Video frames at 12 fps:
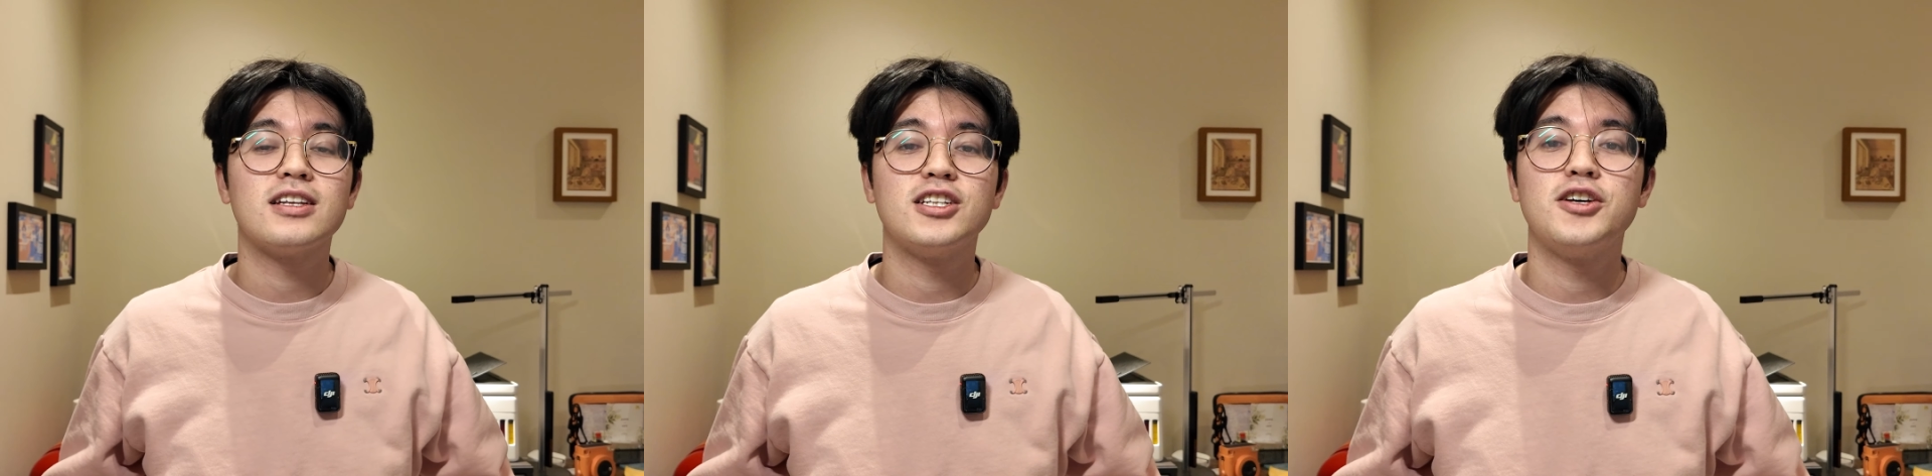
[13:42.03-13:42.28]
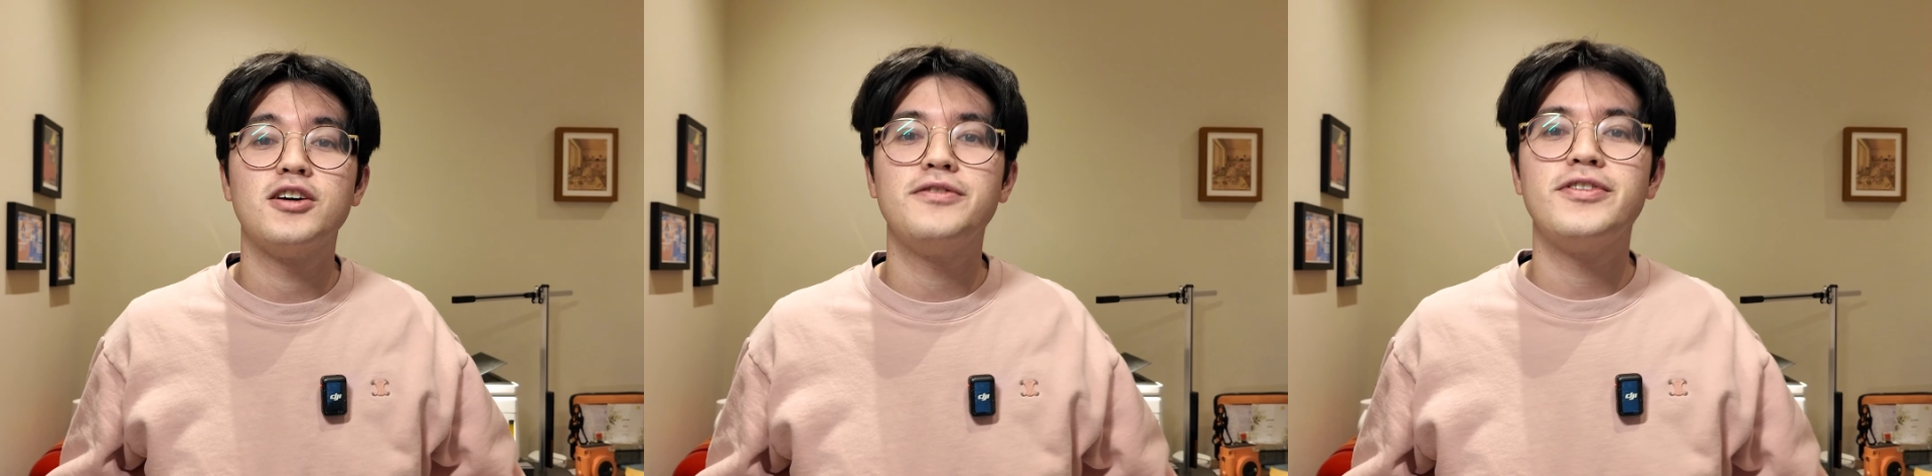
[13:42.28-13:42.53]

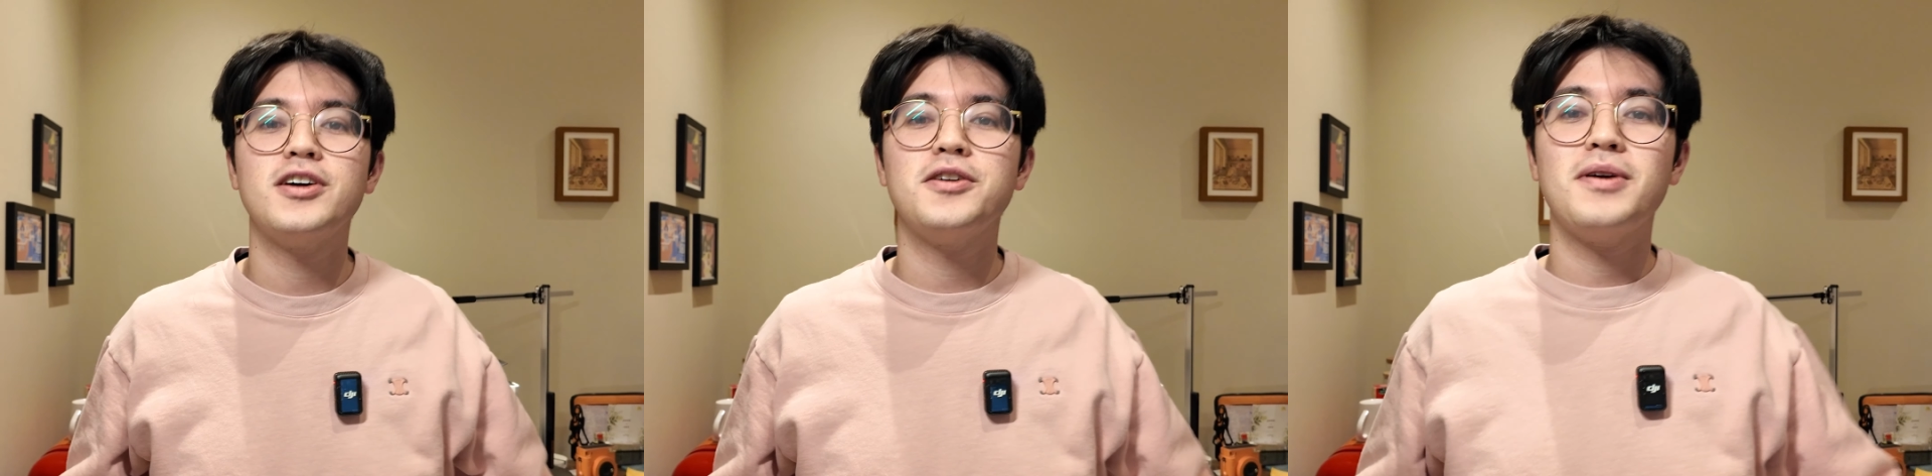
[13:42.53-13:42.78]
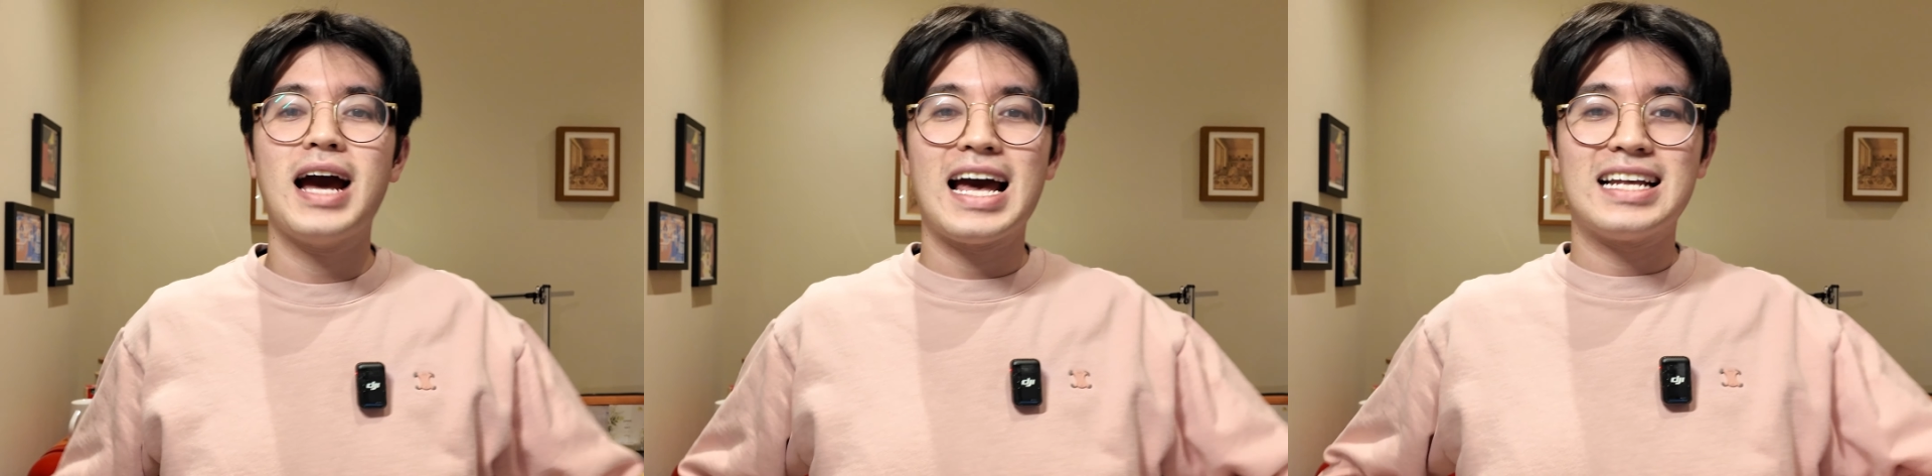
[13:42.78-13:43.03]

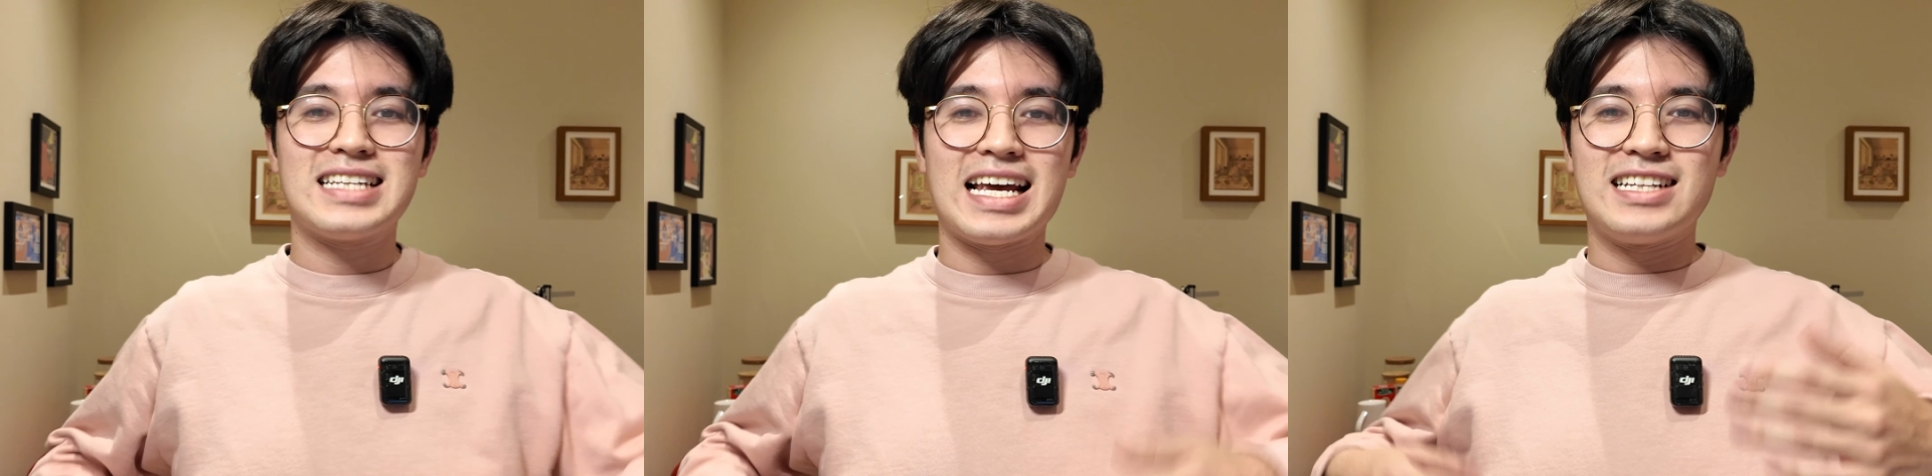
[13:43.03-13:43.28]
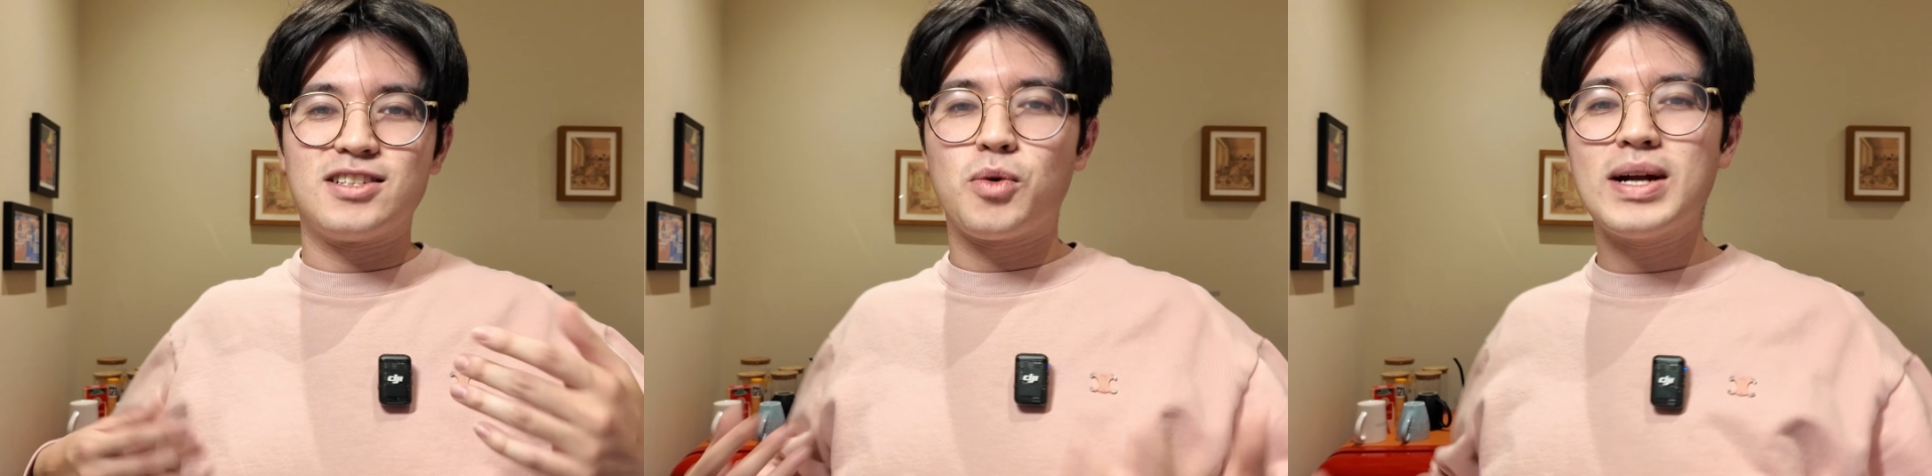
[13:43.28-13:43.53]
Lenovo has
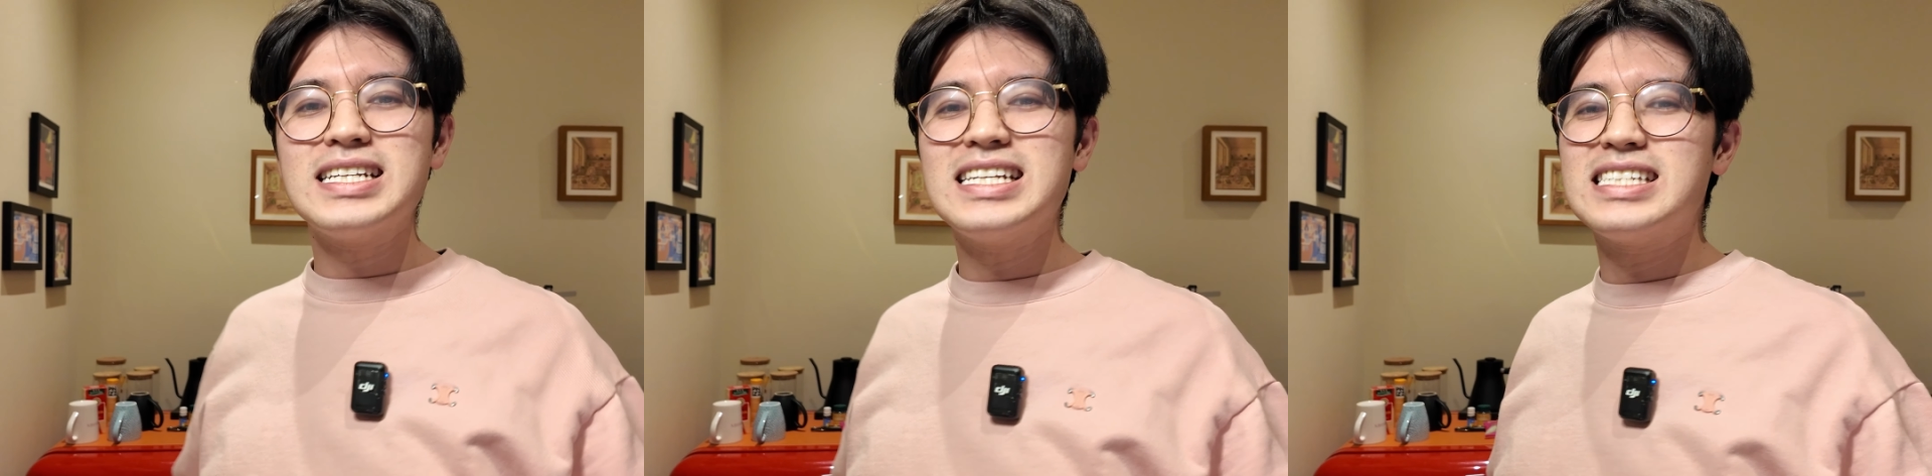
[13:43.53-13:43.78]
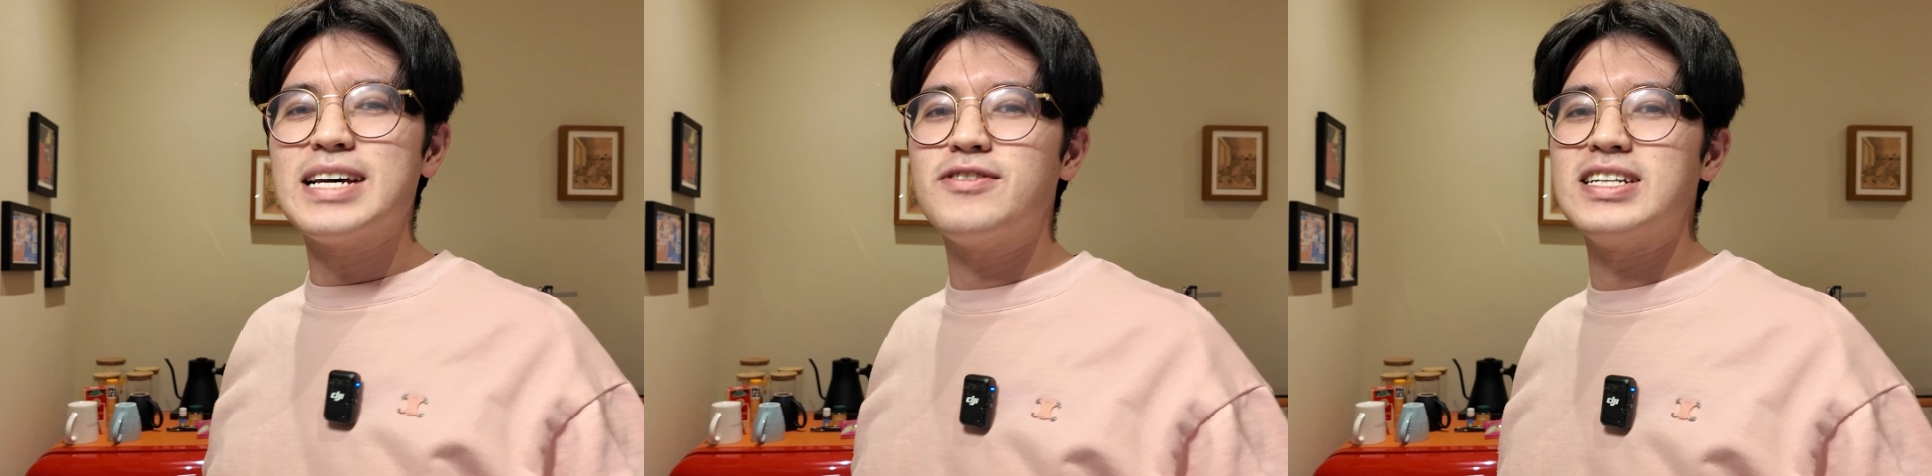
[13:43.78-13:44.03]
a
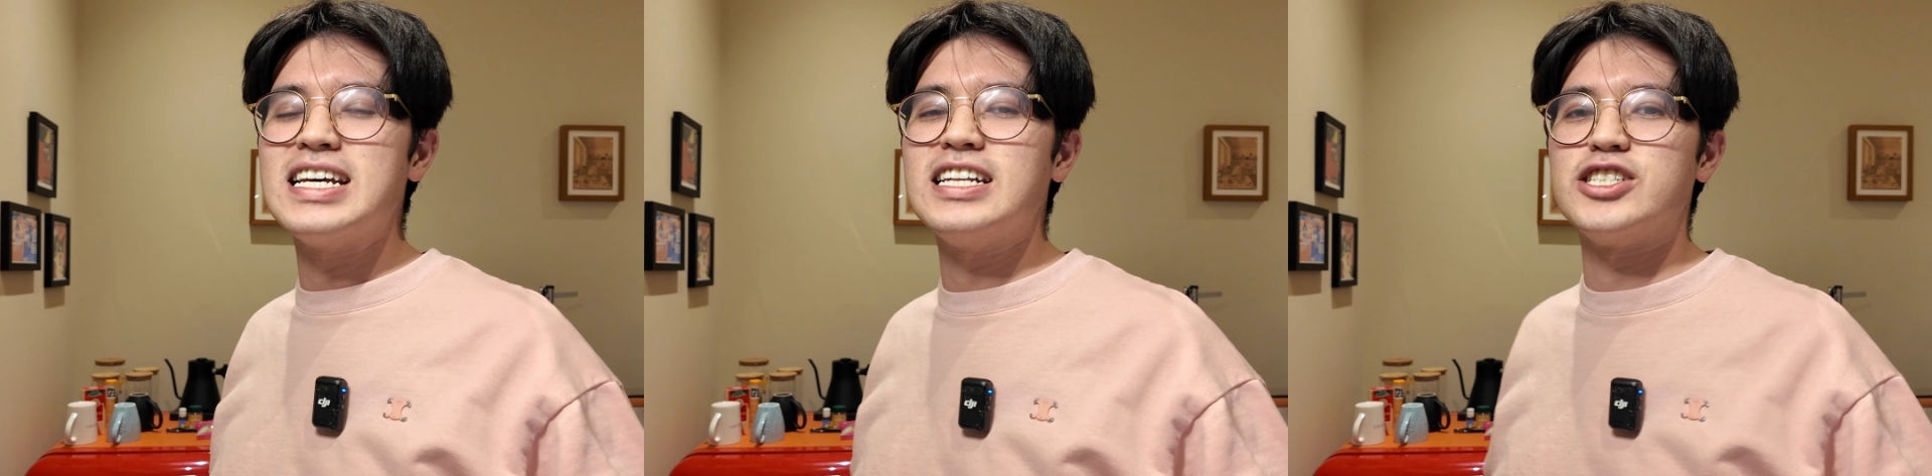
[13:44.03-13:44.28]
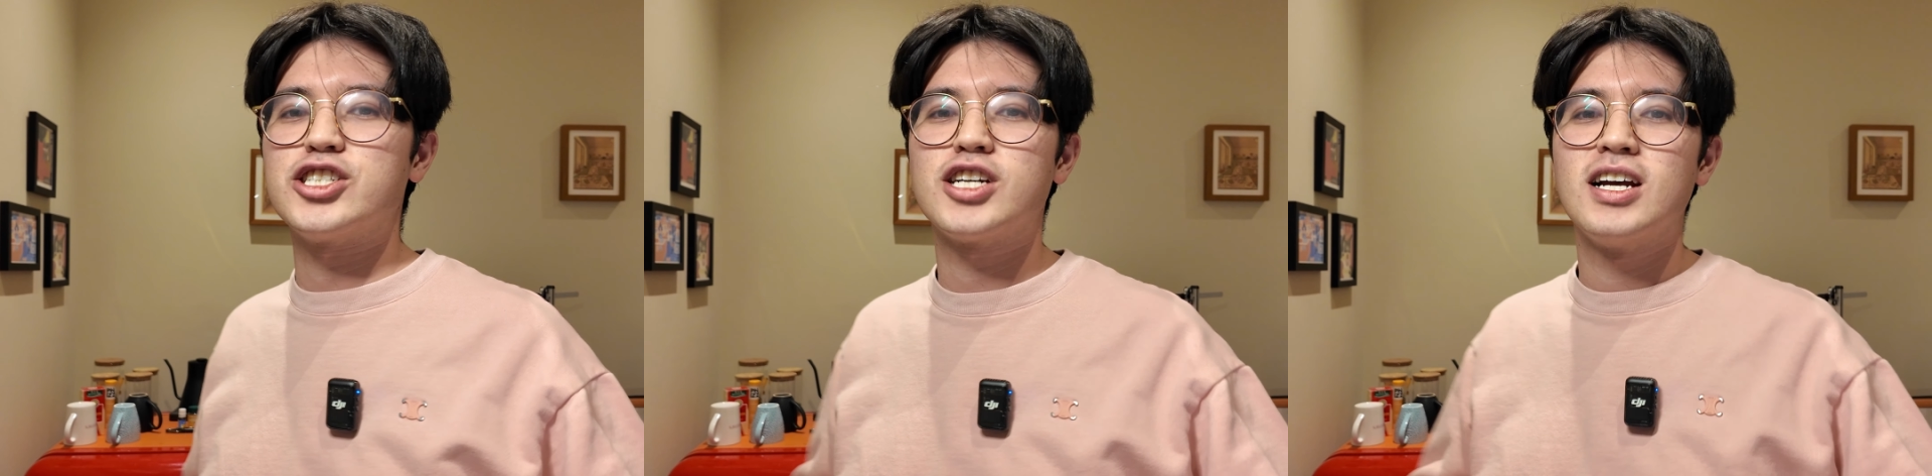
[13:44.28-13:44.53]

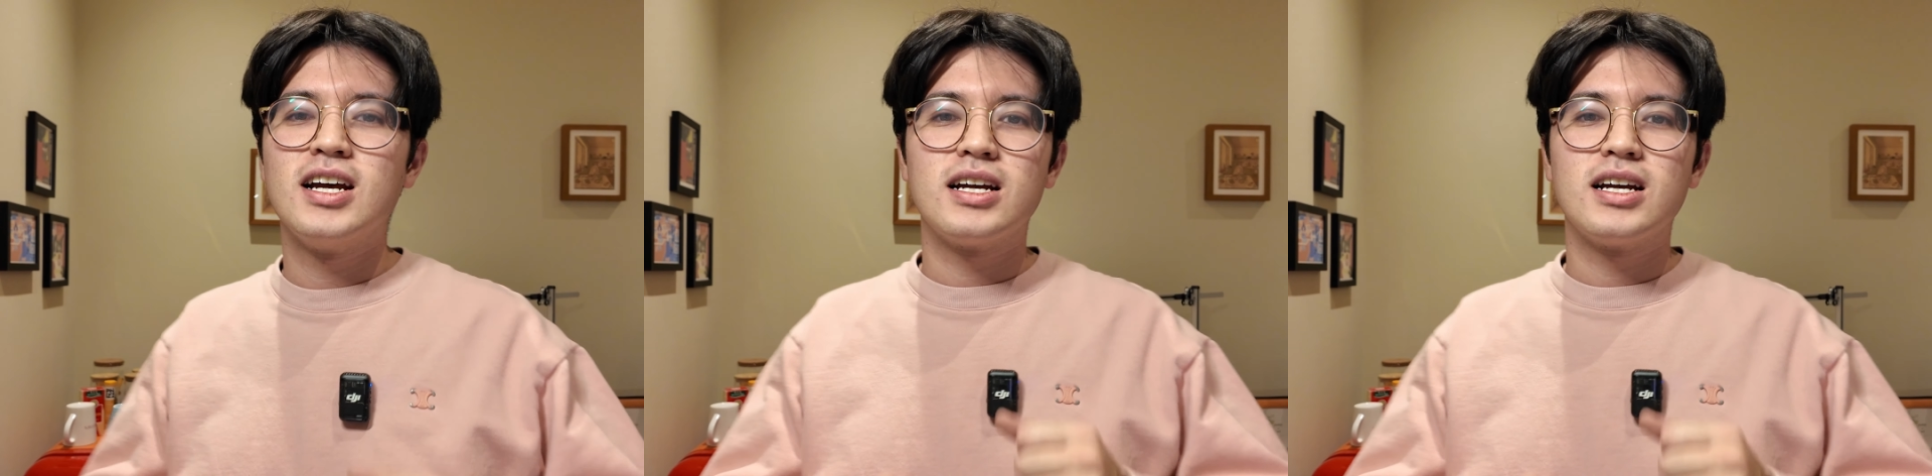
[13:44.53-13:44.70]
27-inch